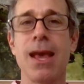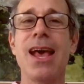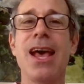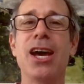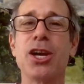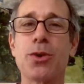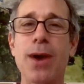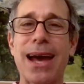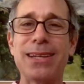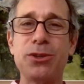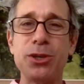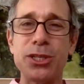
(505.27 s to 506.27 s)
And
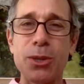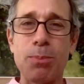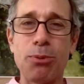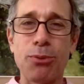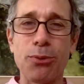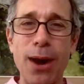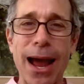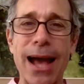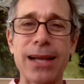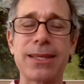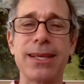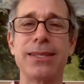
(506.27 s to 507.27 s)
gratitude is a
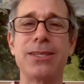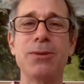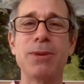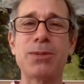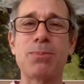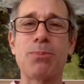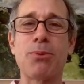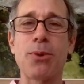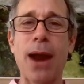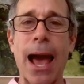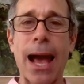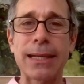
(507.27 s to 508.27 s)
practice. You must
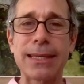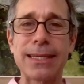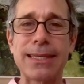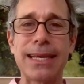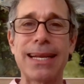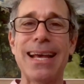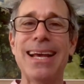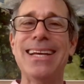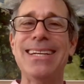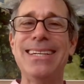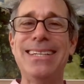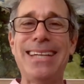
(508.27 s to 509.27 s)
practice it
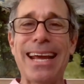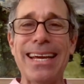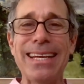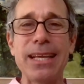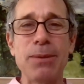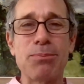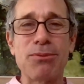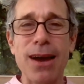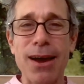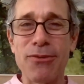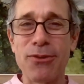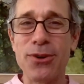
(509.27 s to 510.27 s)
daily,
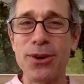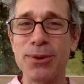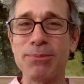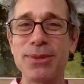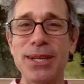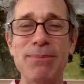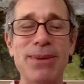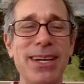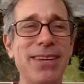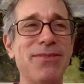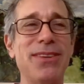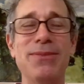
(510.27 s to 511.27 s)
preferably. But
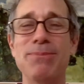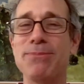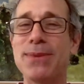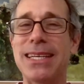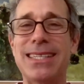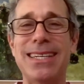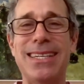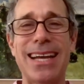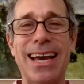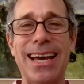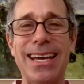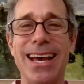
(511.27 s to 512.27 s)
if you miss a
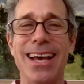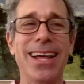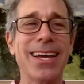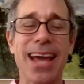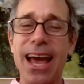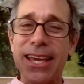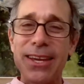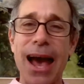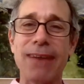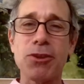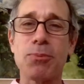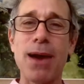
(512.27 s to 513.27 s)
day, you
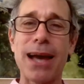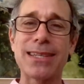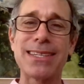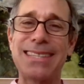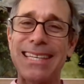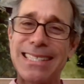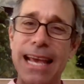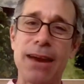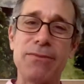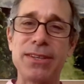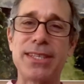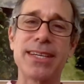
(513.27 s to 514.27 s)
have to practice these
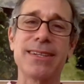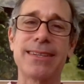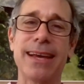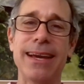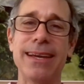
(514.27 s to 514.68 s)
every single day.